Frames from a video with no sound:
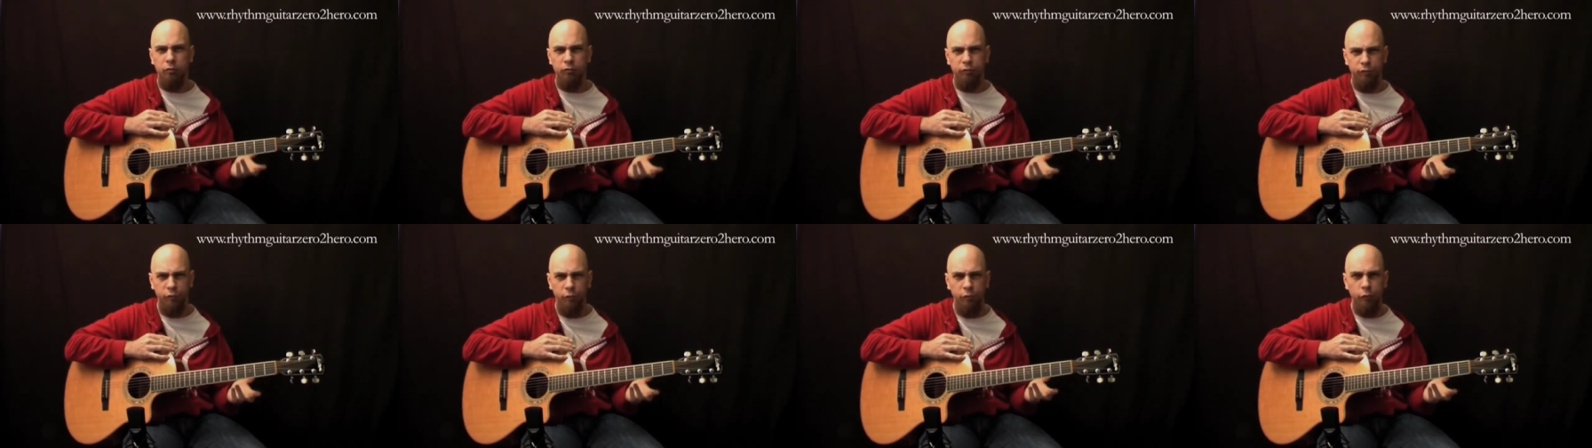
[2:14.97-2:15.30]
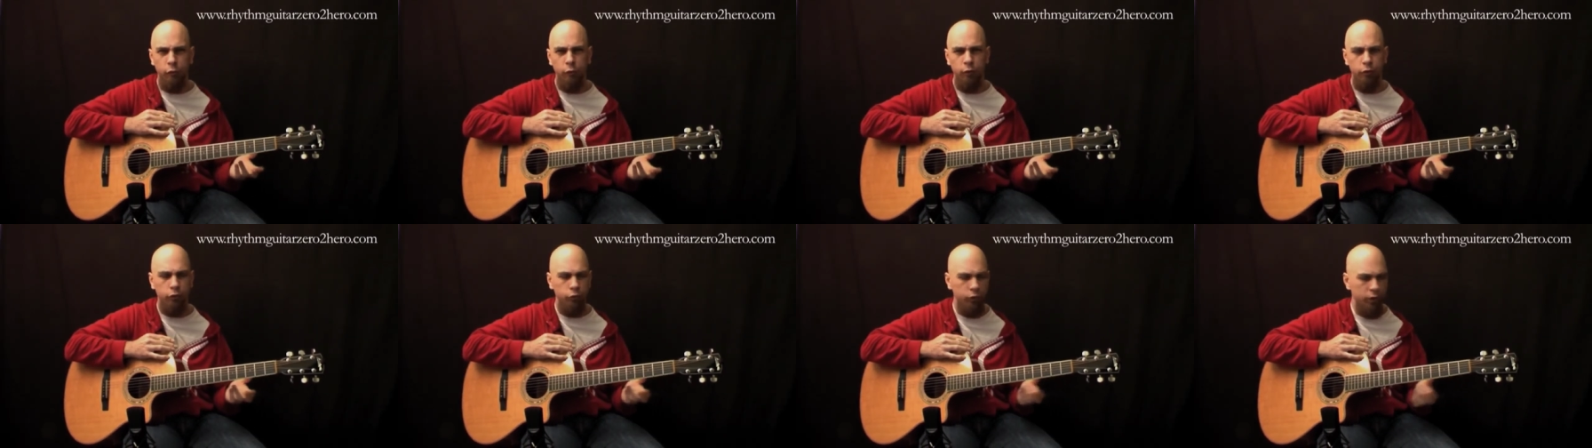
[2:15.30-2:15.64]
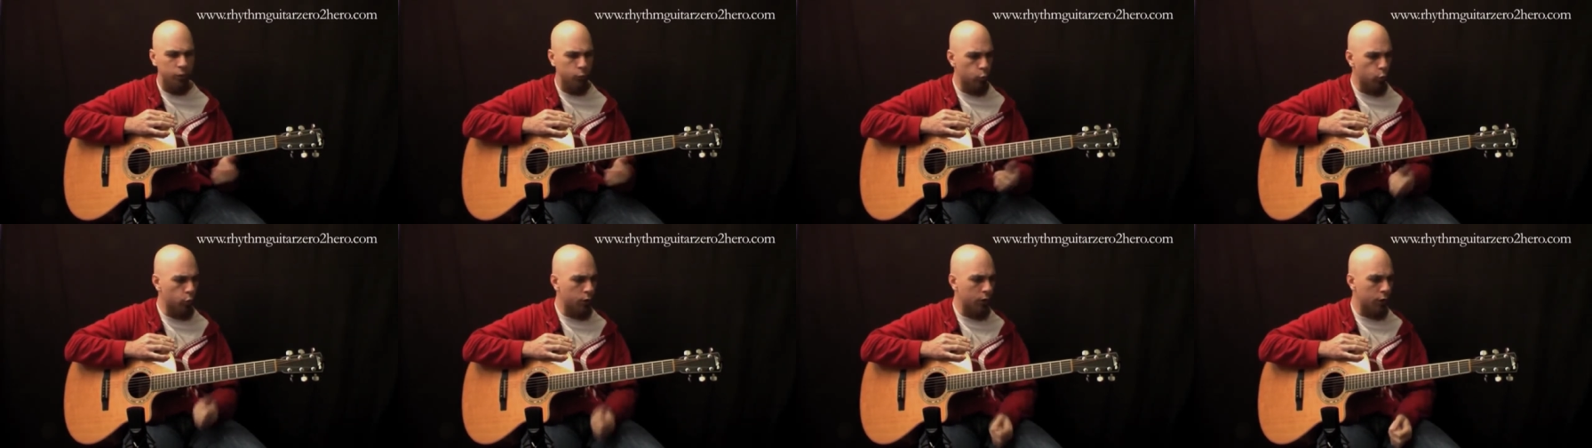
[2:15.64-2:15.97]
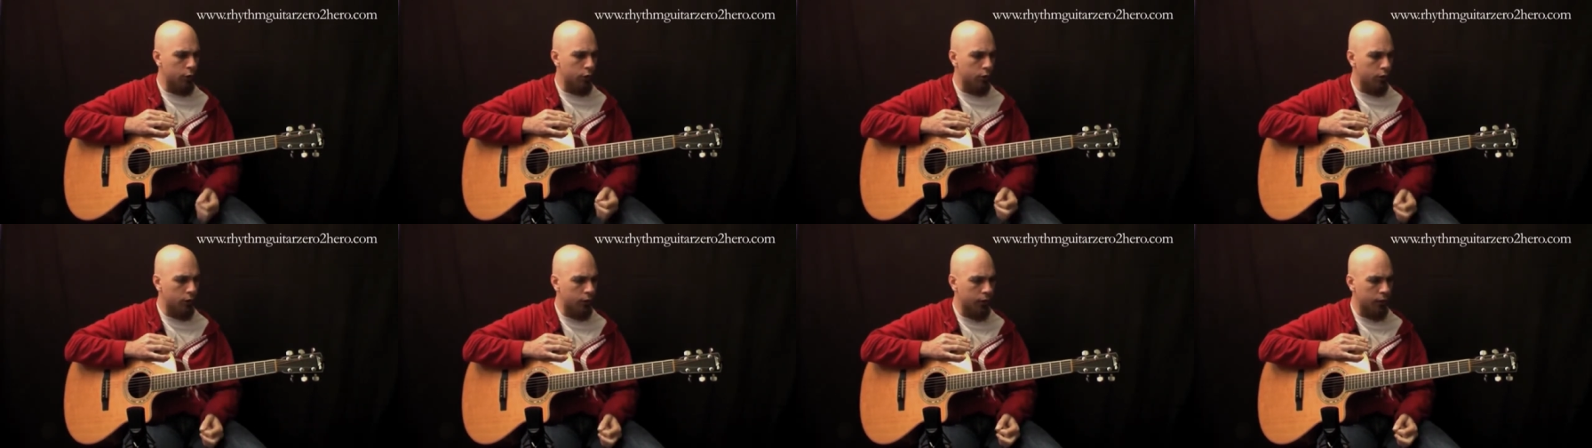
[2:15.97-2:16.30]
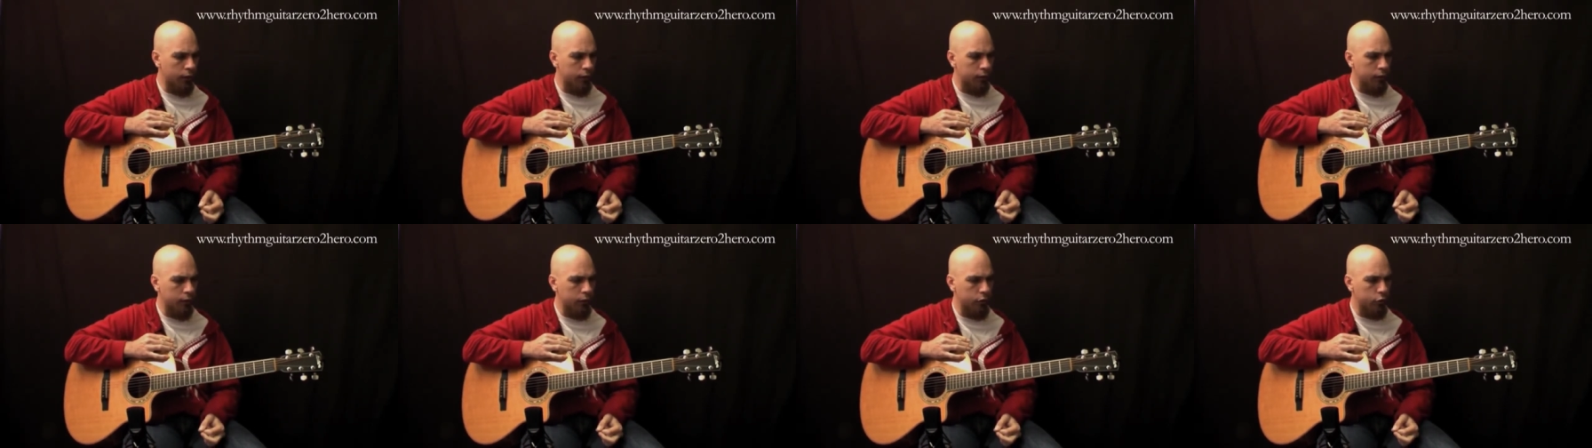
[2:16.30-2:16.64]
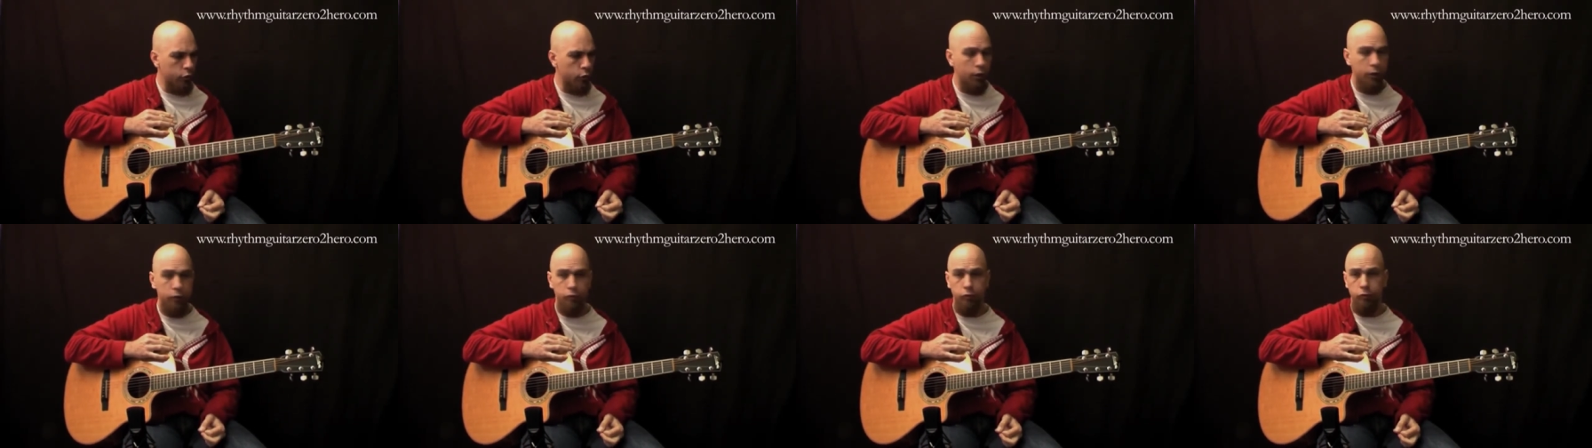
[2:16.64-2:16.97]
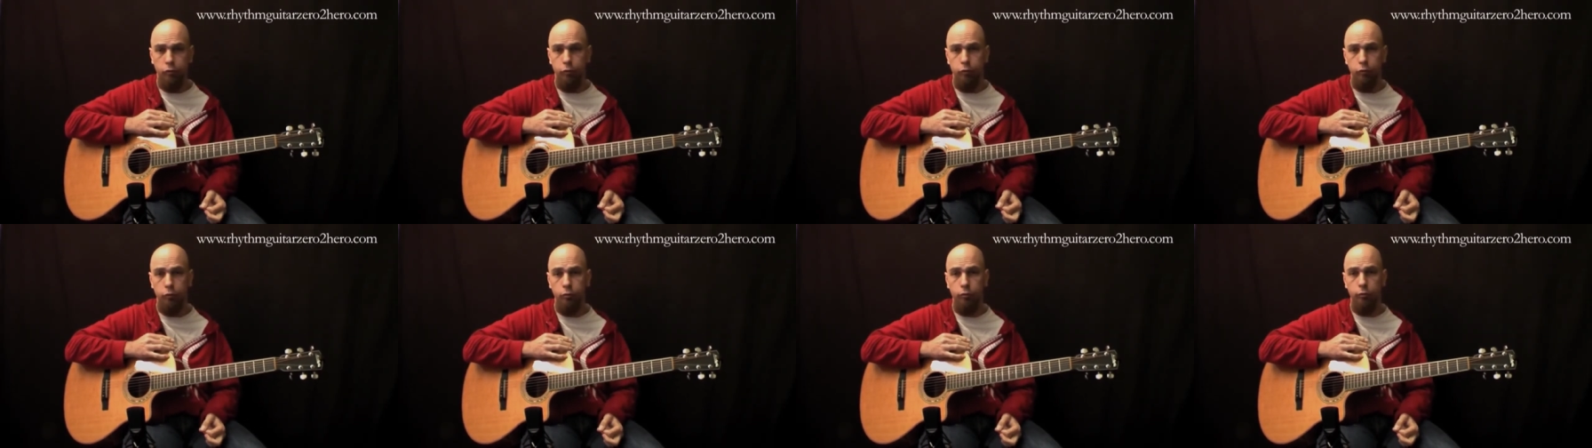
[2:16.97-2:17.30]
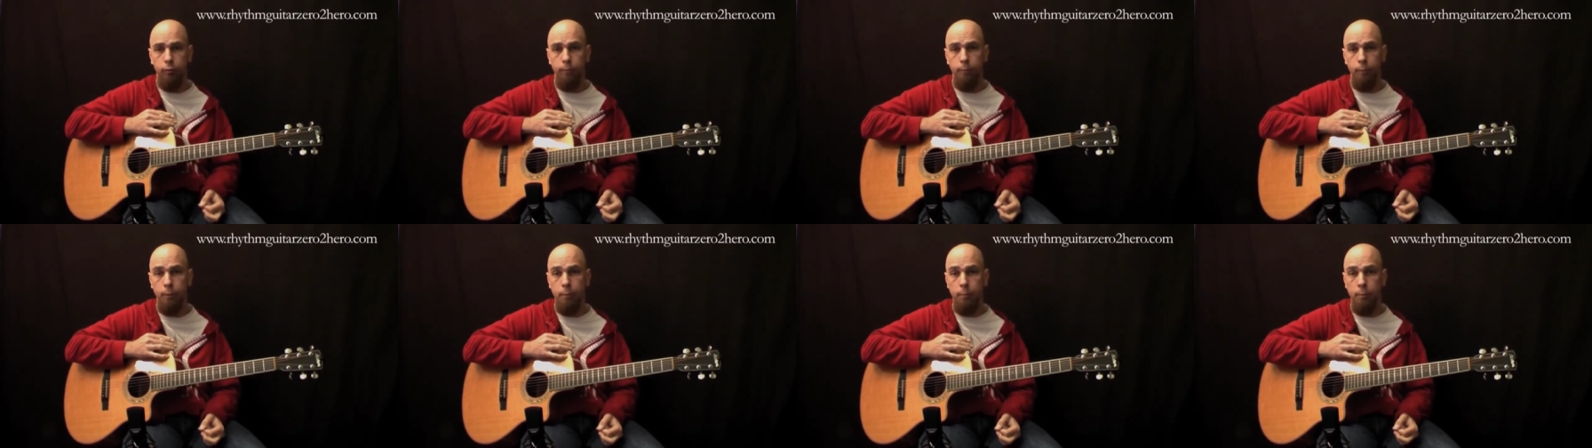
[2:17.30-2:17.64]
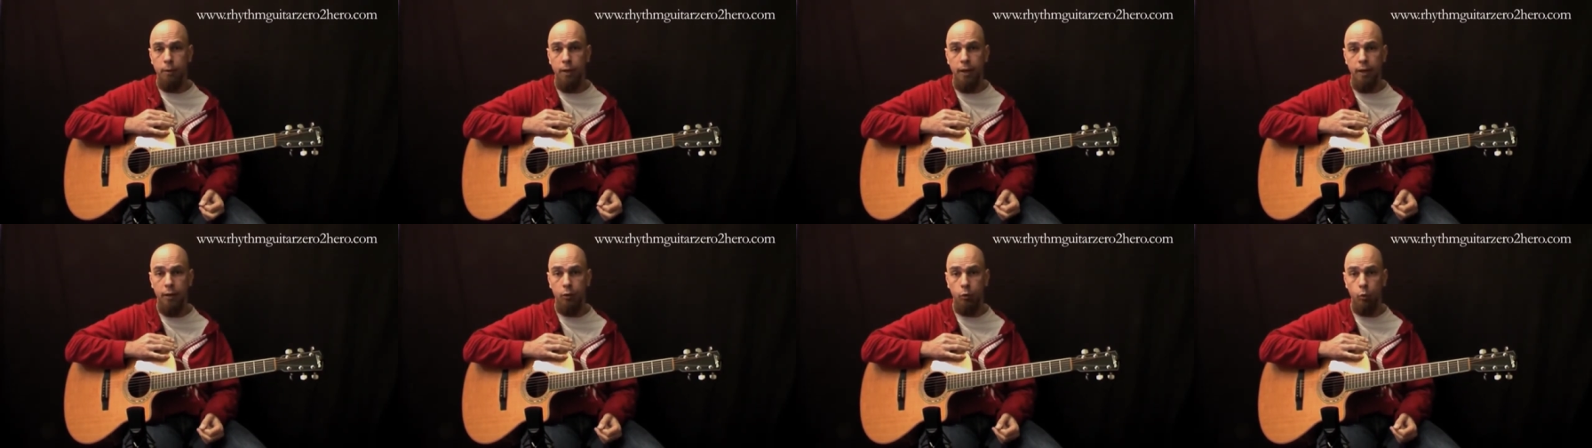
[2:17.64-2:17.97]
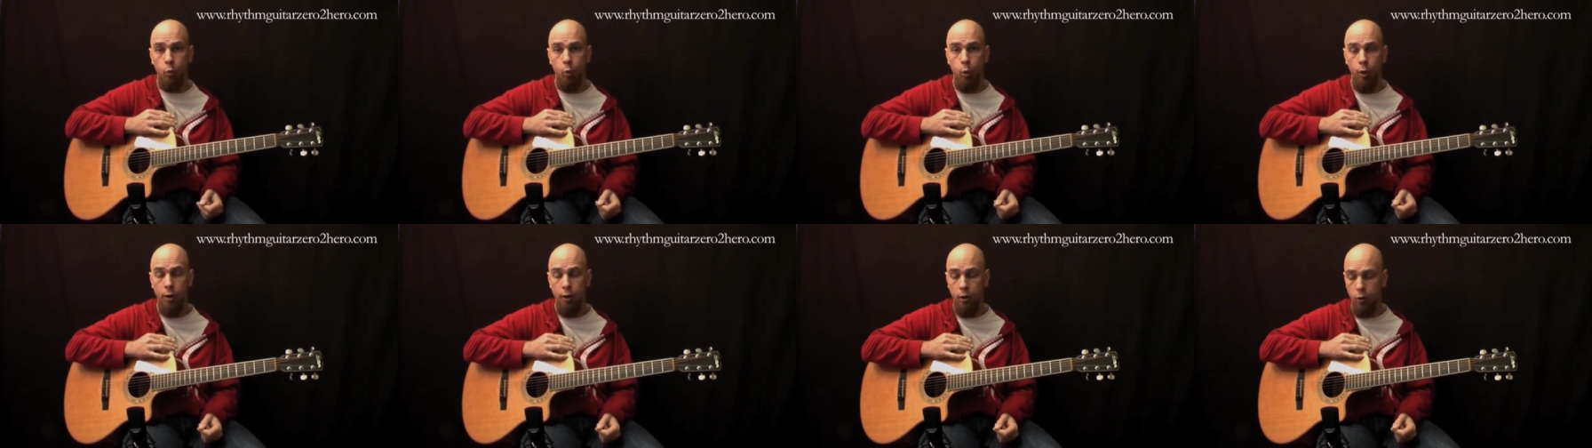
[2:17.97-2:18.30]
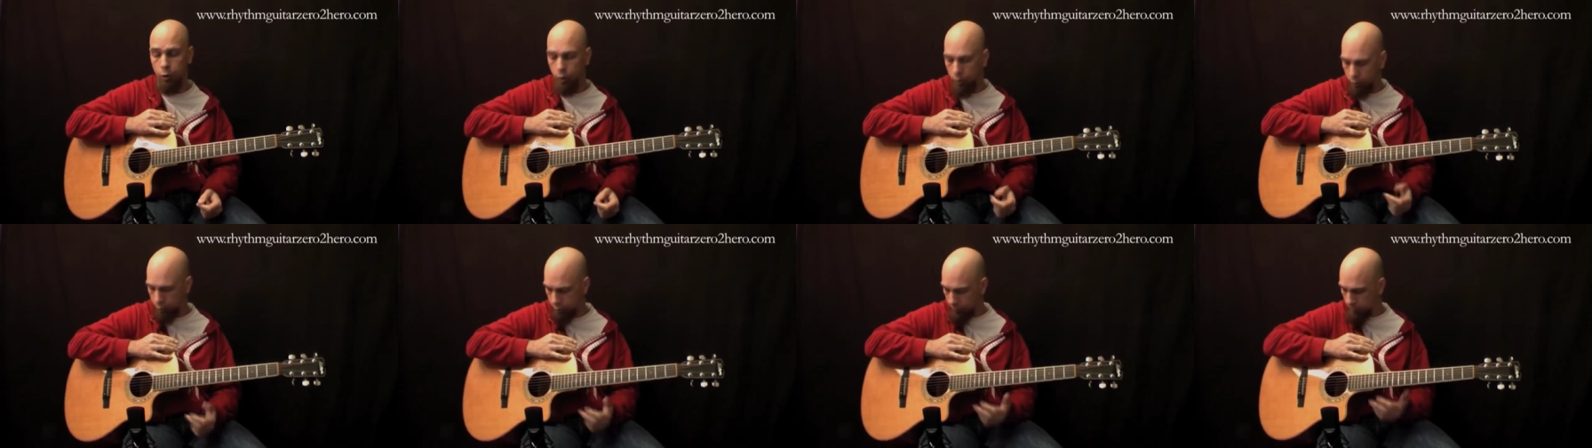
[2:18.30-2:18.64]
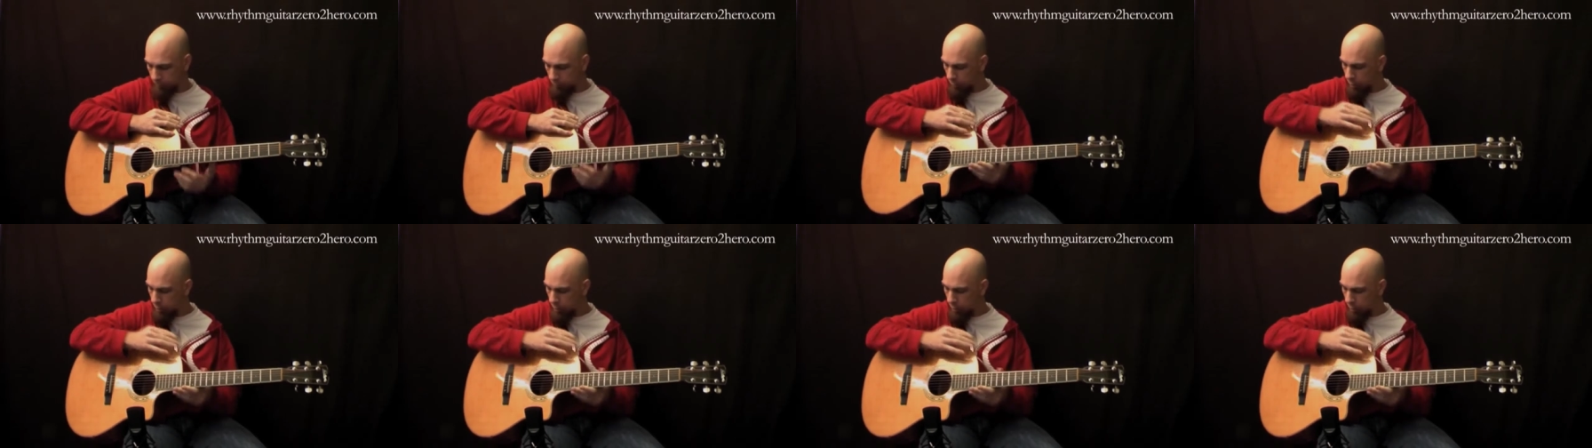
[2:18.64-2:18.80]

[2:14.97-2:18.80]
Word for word: for frets to get worn out like that, the guitar has to be played quite a lot.